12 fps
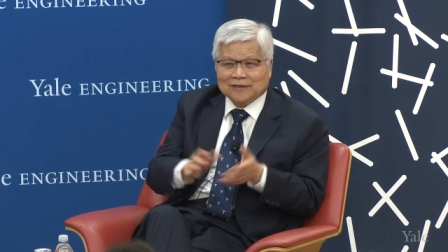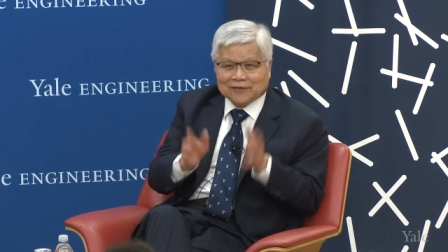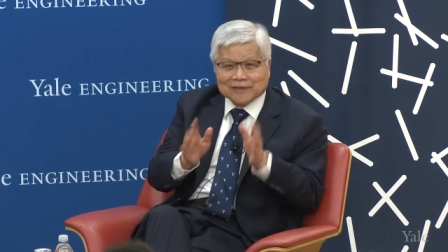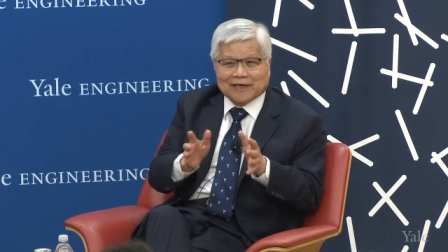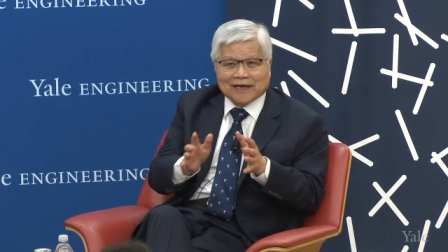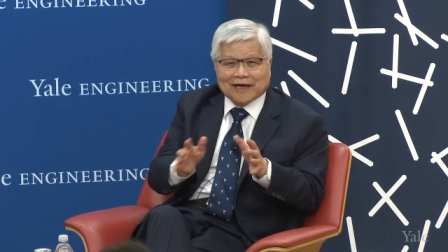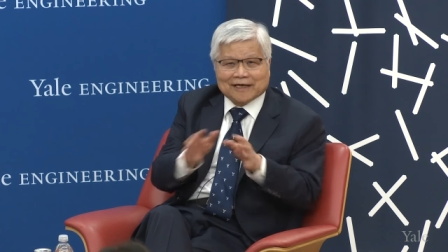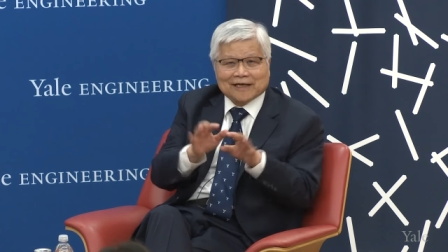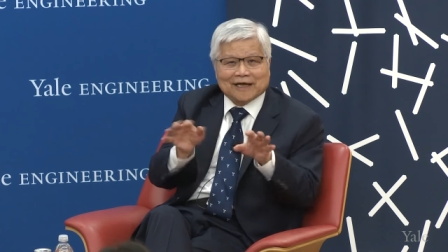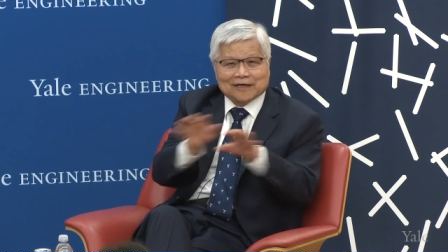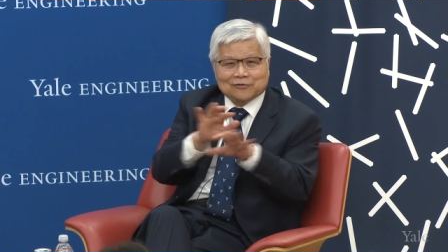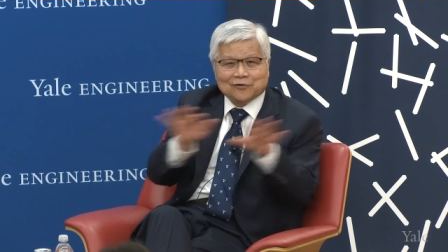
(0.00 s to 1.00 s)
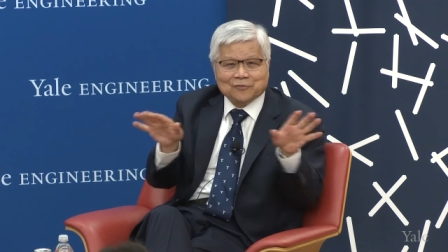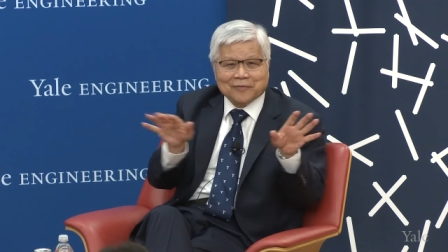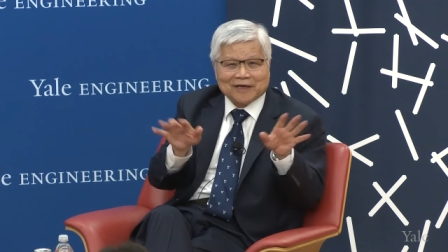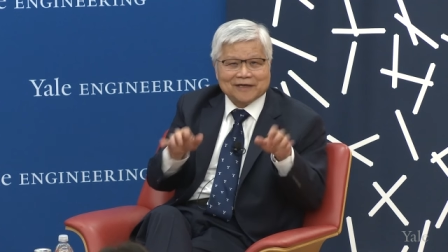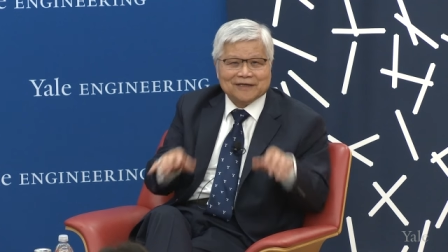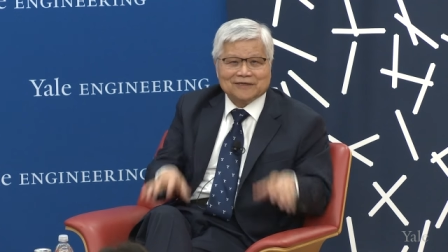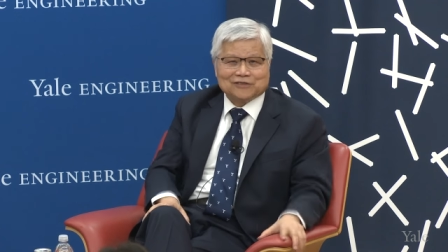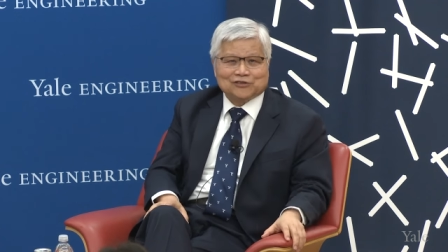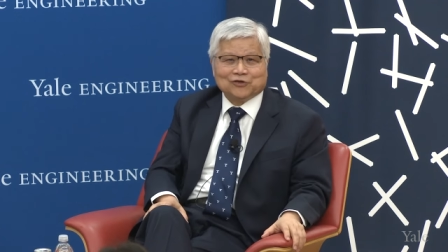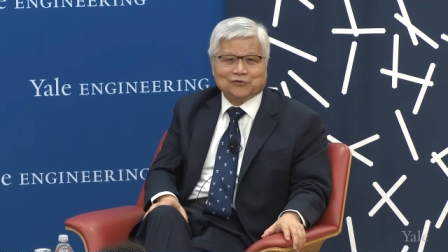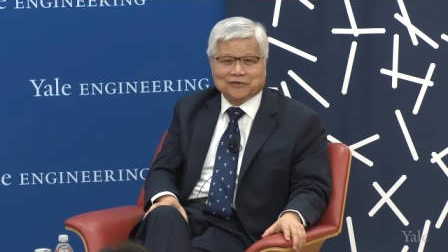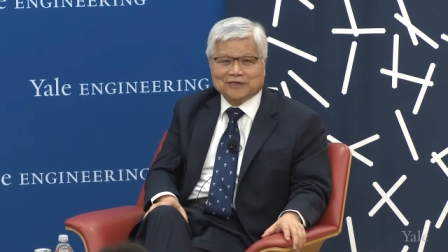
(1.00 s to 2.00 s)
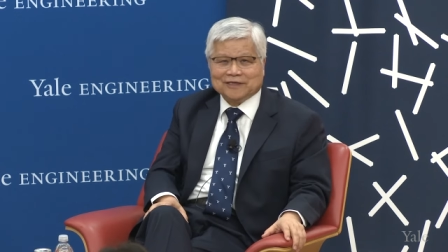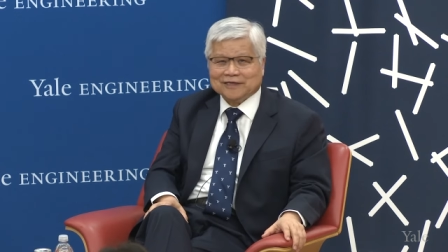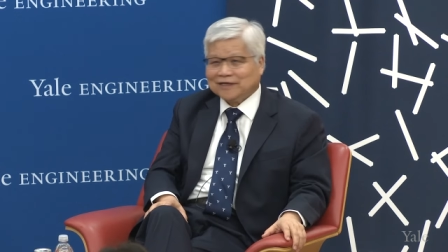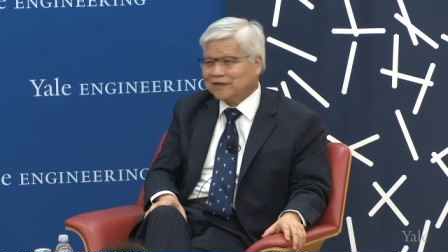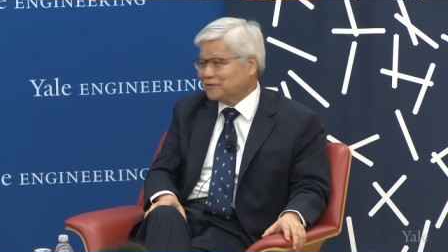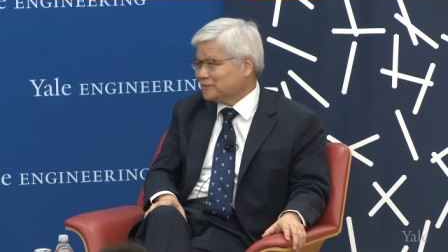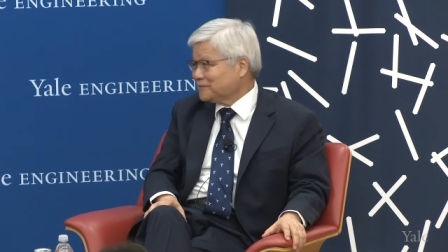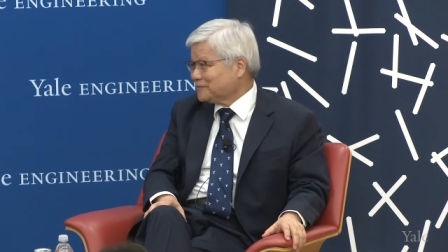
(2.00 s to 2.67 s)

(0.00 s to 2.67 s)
Okay, I got all my story in here.